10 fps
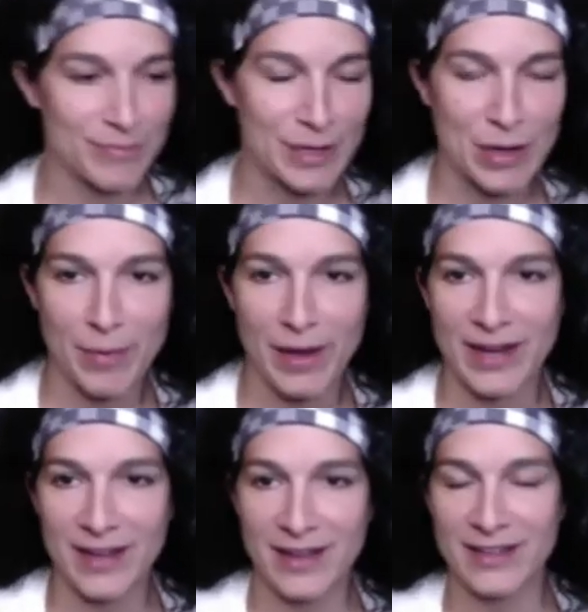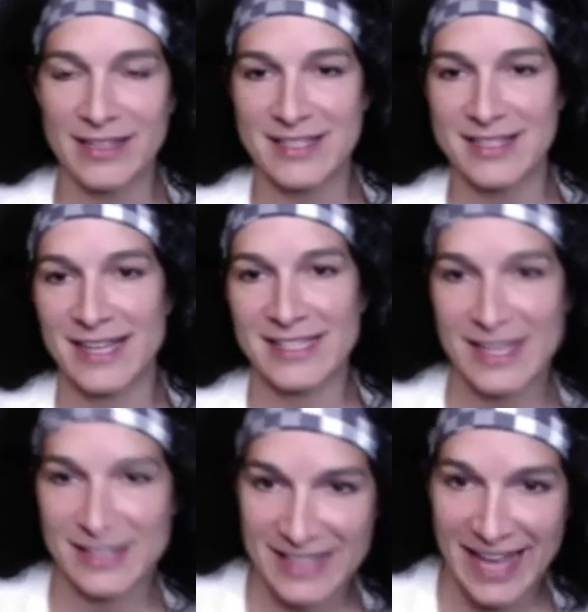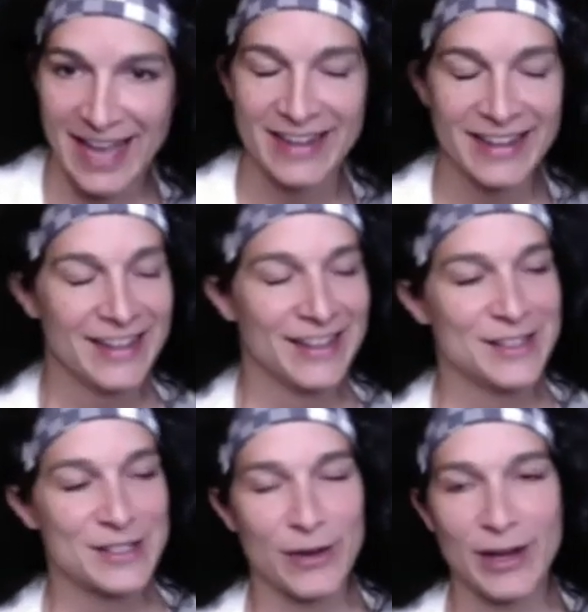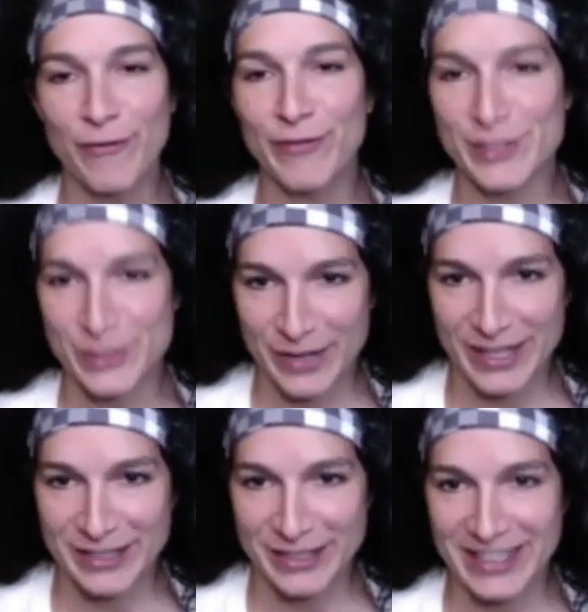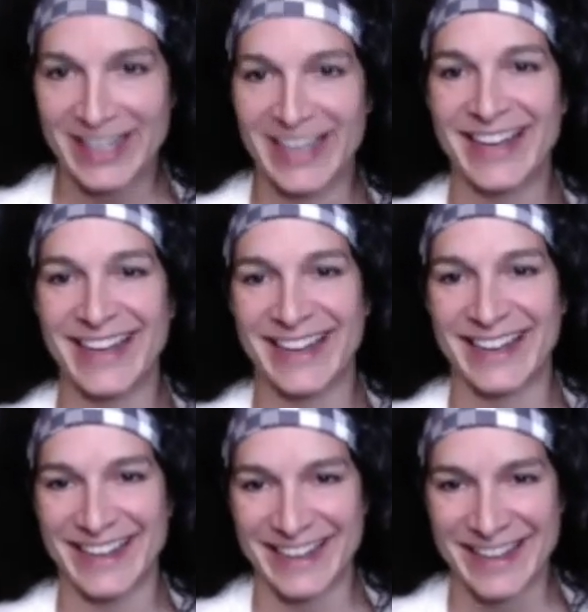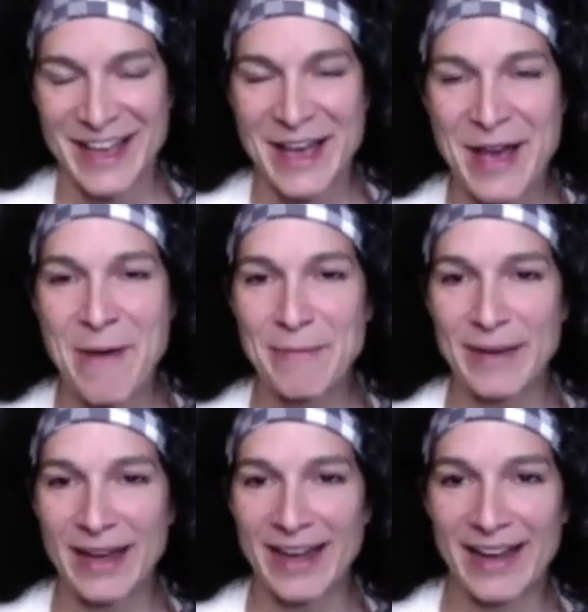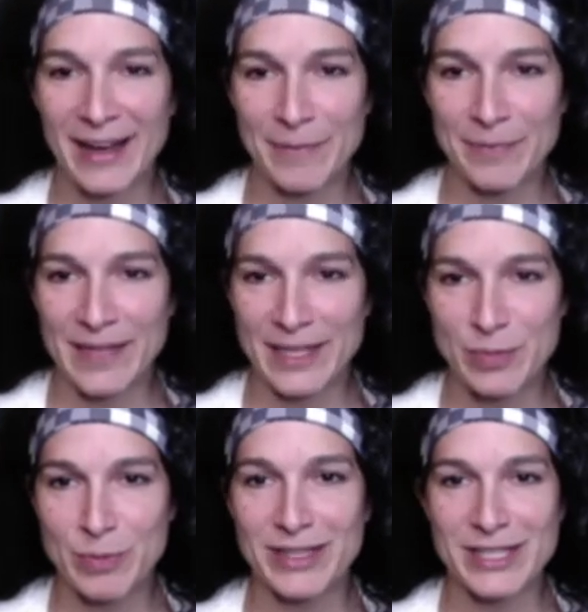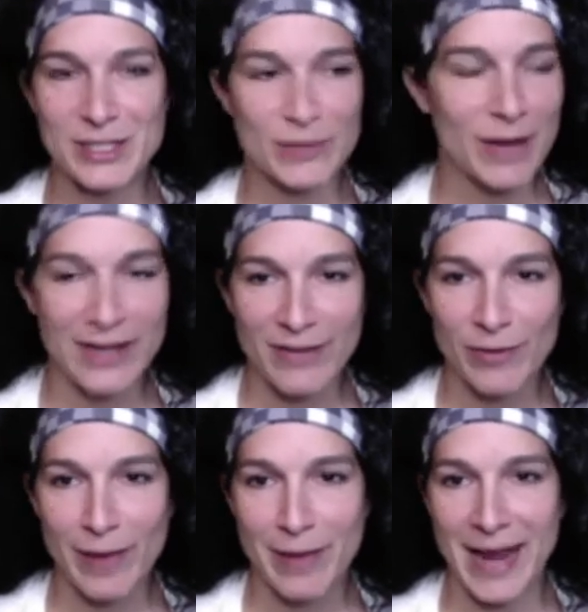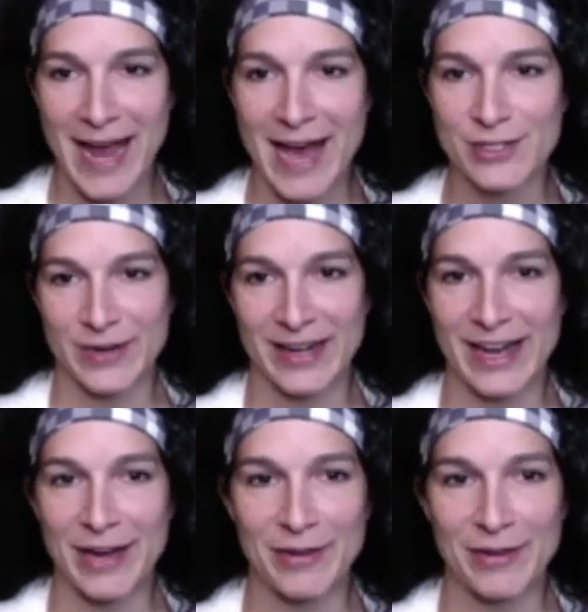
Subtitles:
bought a decent sized house then. So I don't feel so guilty. But I'll just put it this way. I would never buy my house right now.